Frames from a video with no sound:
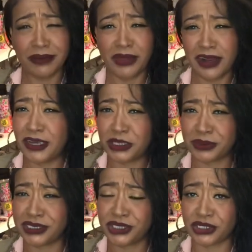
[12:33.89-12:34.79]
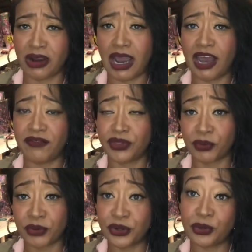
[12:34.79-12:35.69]
I'm not one hundred percent sure I'll have
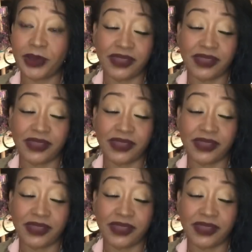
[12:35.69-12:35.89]
the room